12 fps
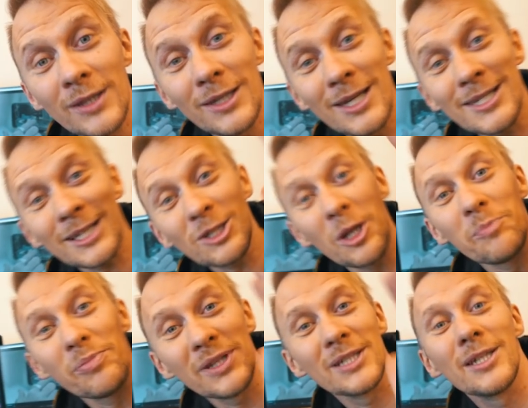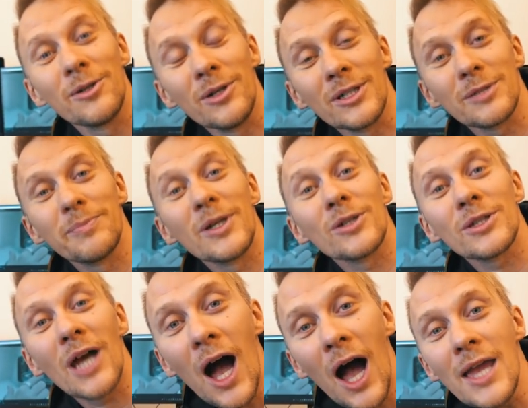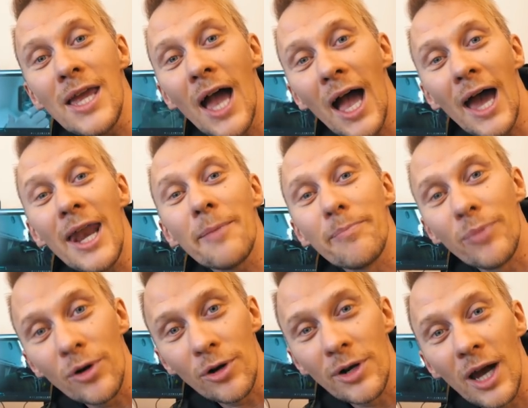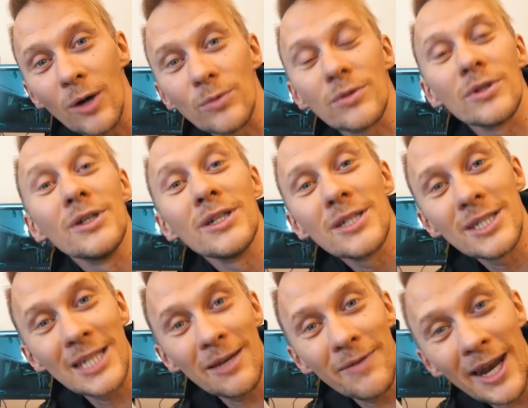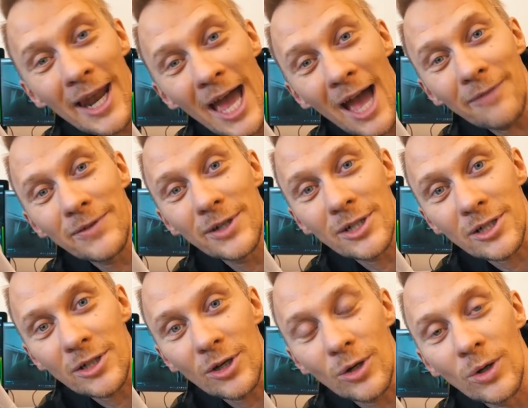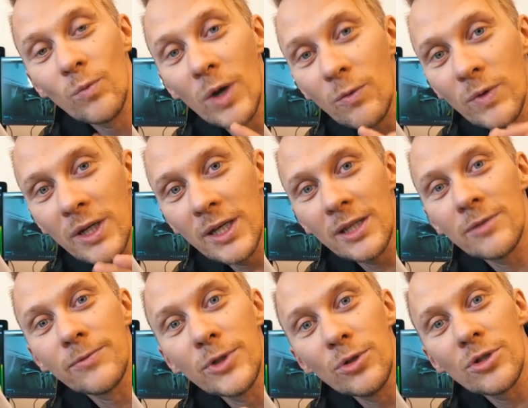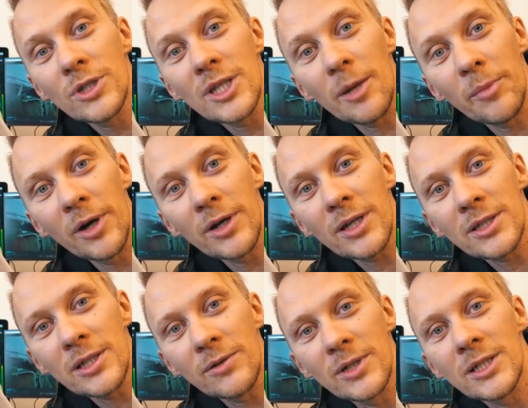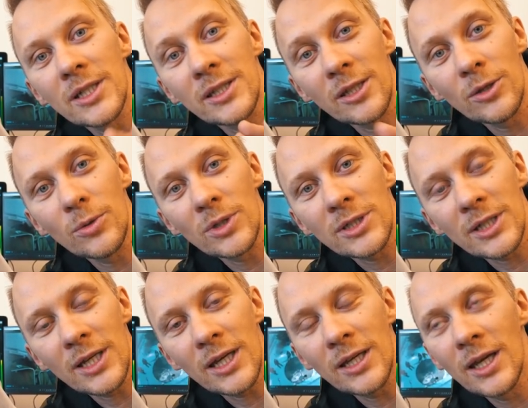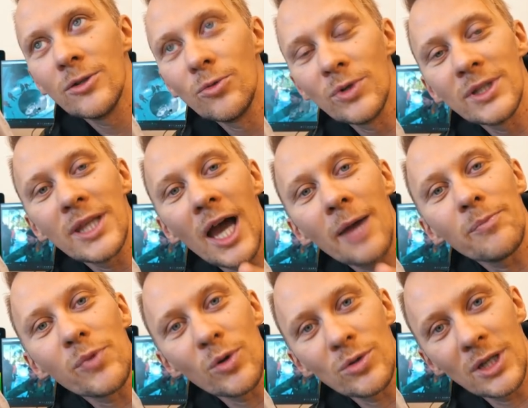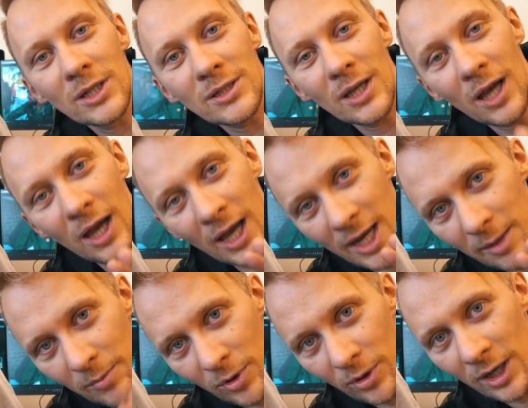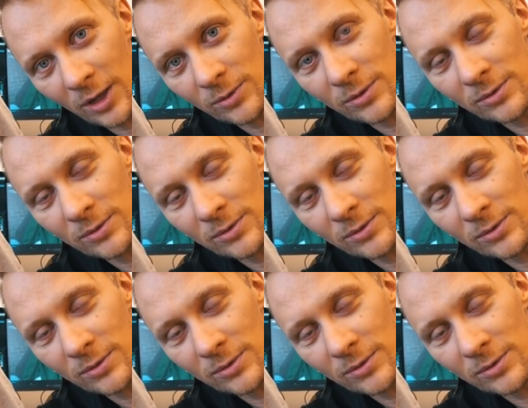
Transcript: This is actually pretty serious because I had a burnout 7.5 years ago. When we did Dudesons in America series in the USA, during that process, I had a burnout.